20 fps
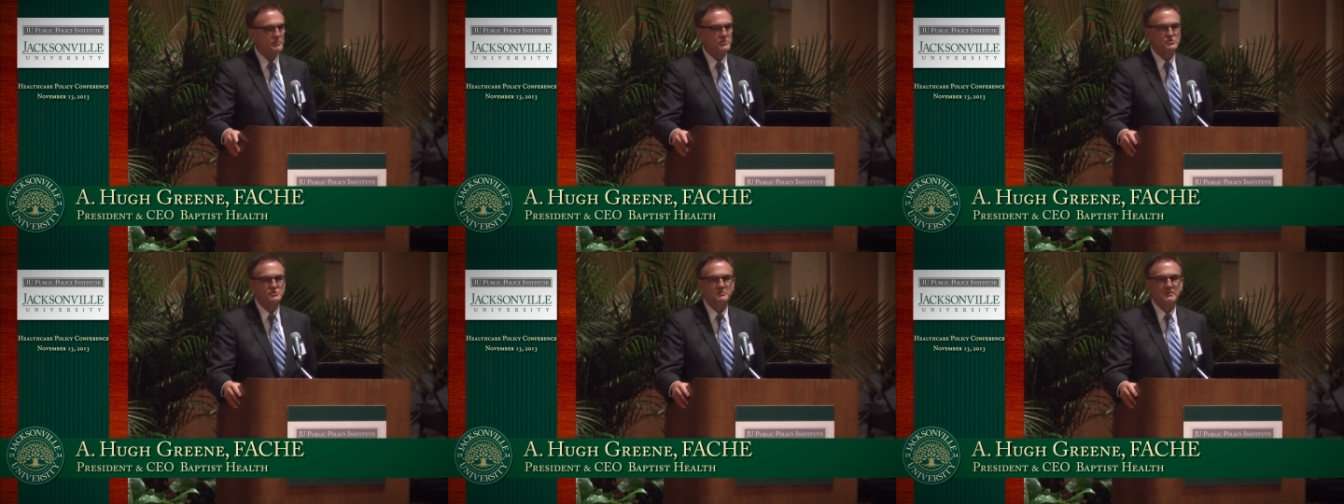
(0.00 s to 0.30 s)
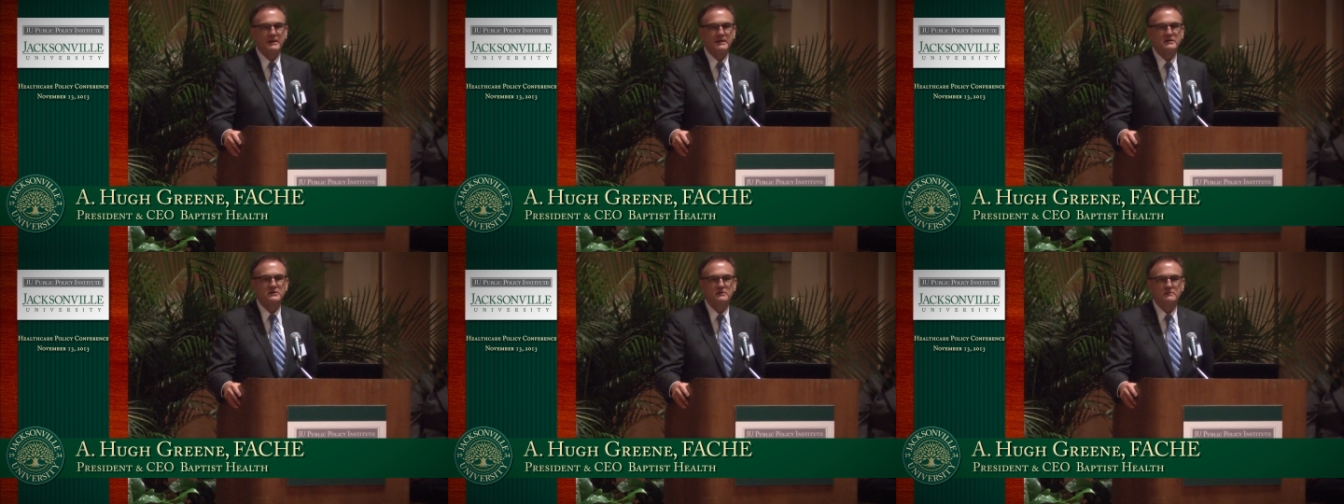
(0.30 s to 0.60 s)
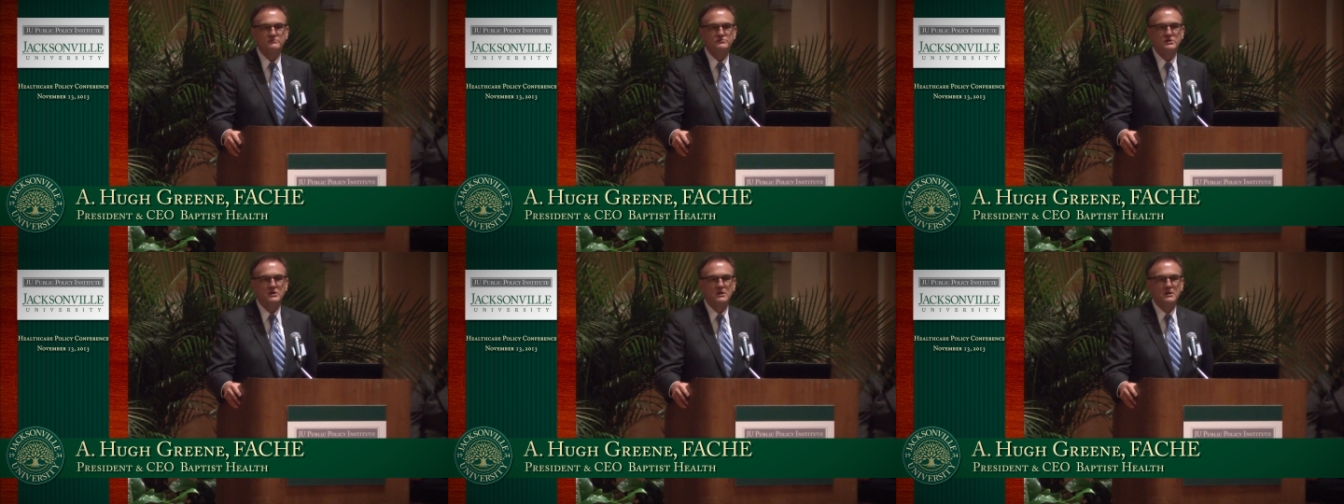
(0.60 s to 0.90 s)

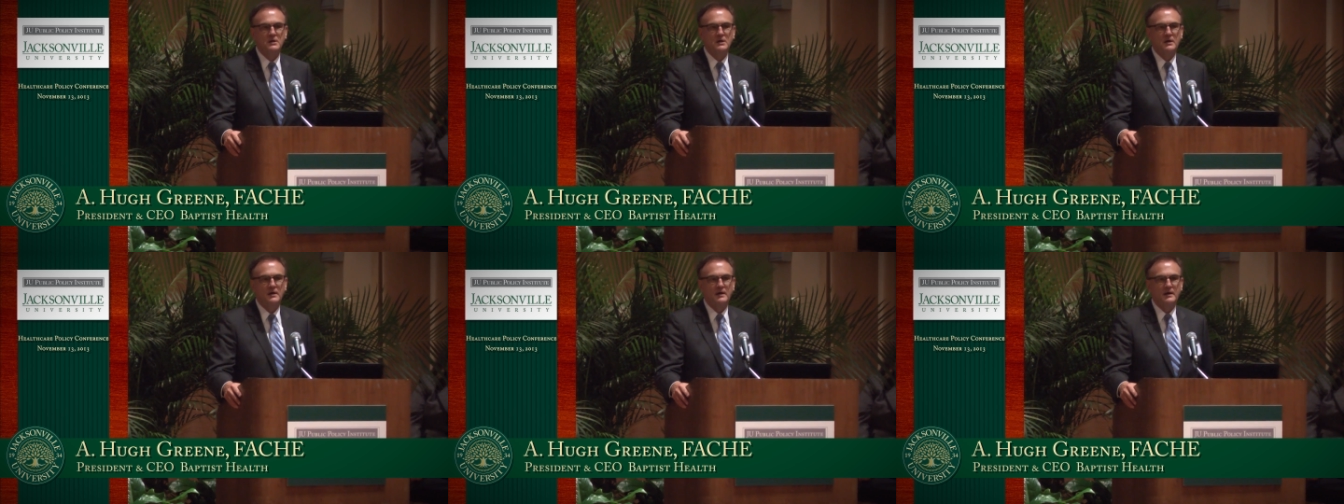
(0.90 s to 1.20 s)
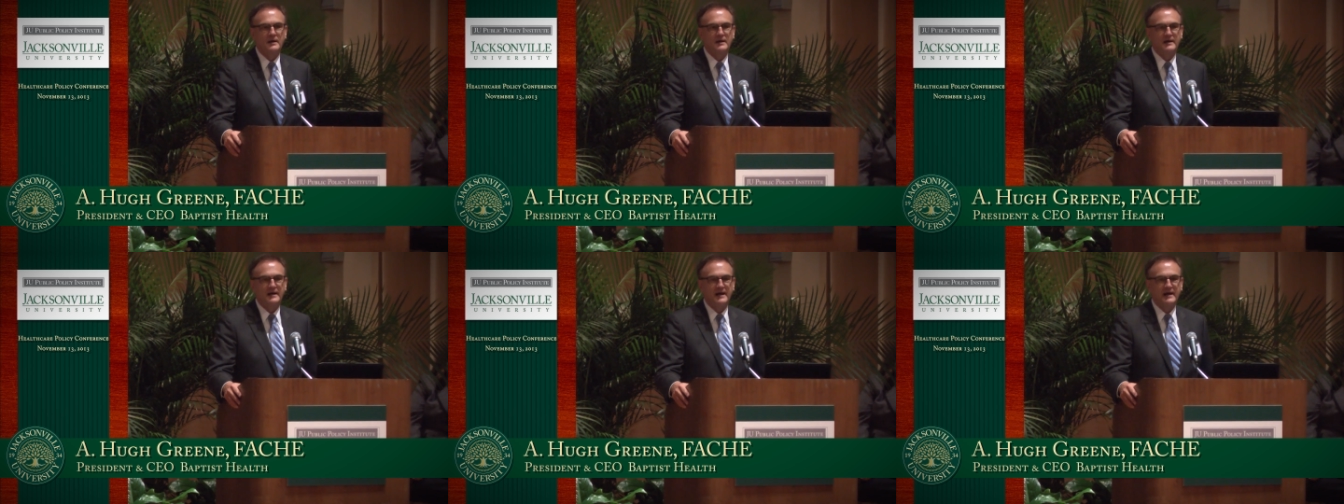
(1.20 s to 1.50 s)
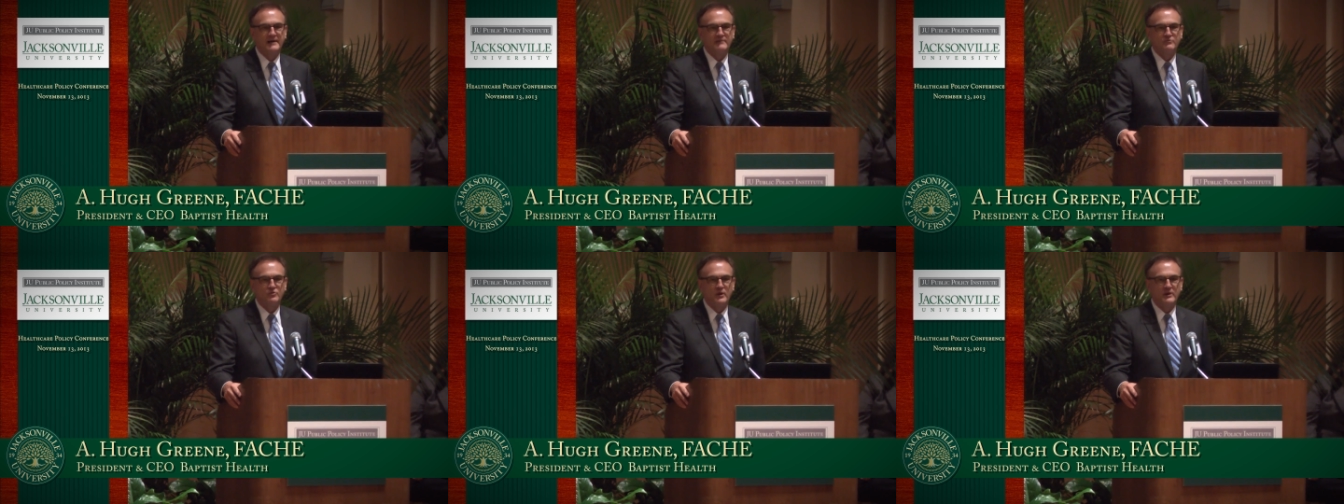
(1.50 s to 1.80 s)
perspectives,
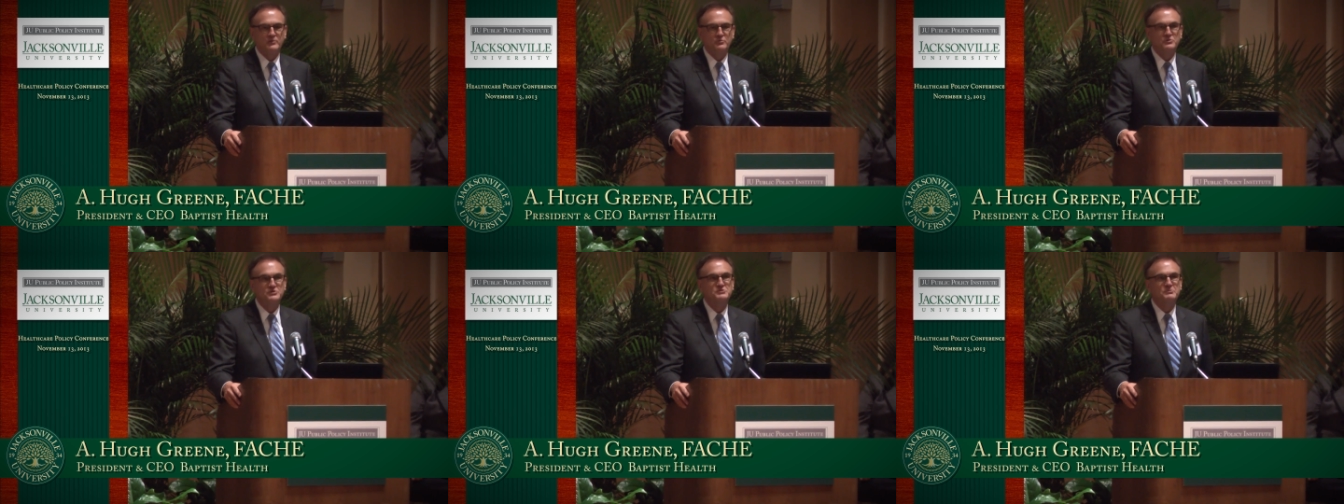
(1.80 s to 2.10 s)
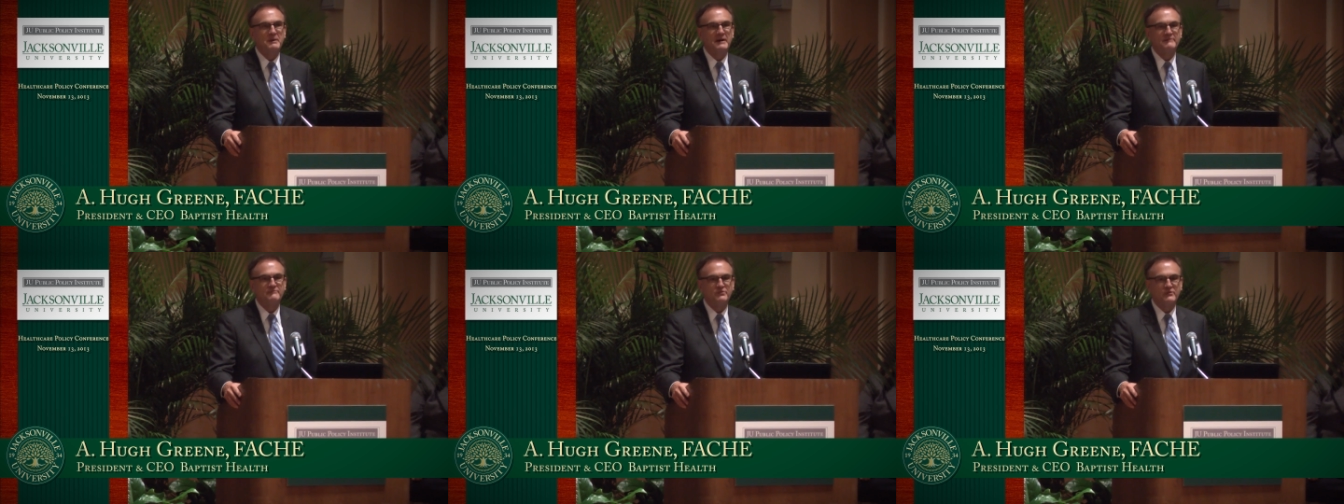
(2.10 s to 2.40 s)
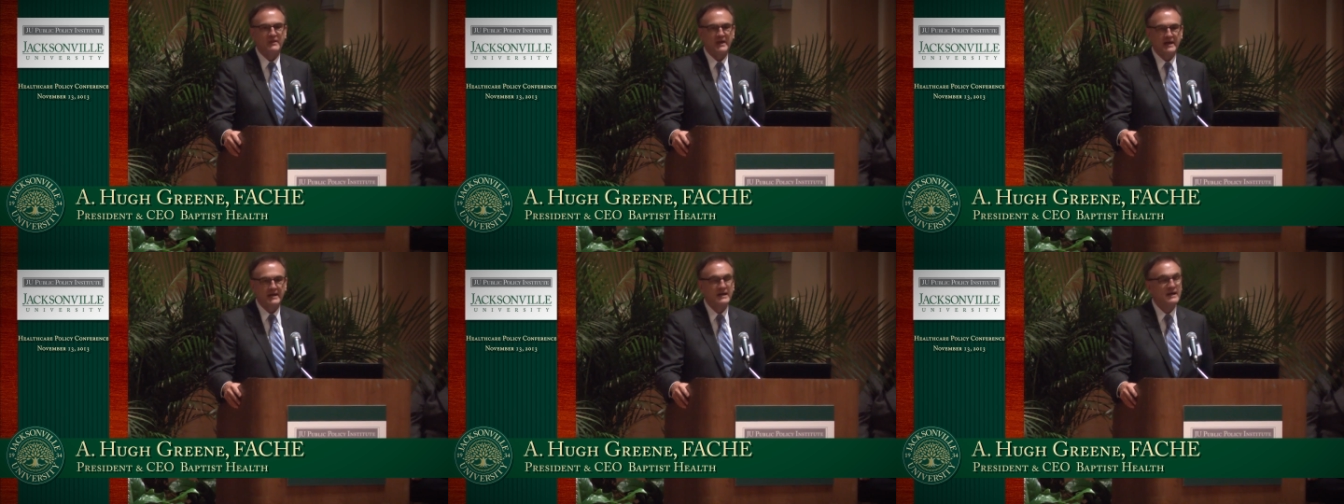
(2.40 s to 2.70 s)
I have great respect
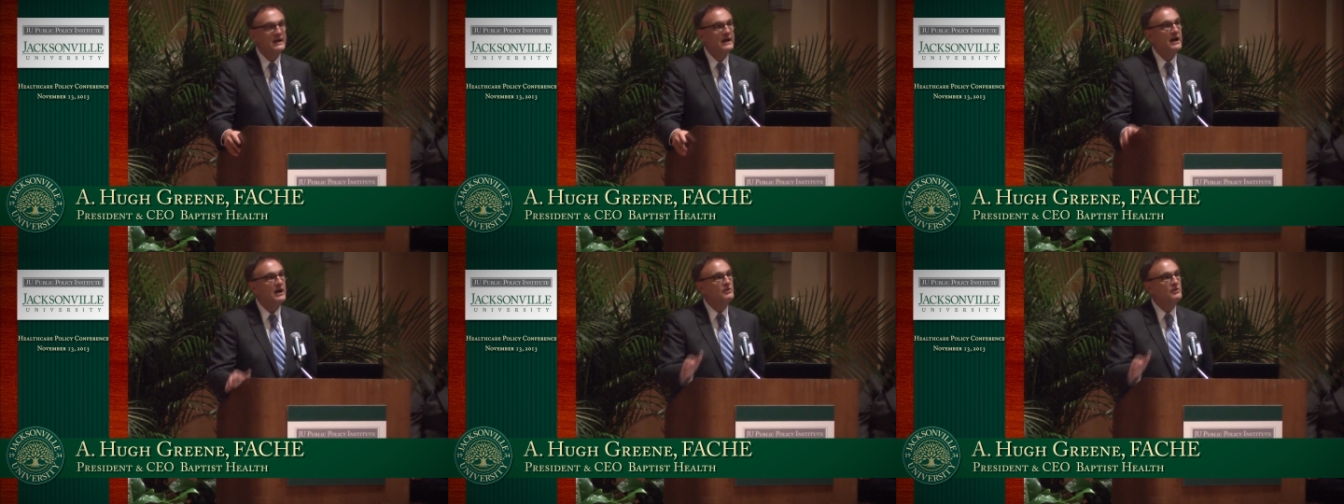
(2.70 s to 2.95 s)
for that.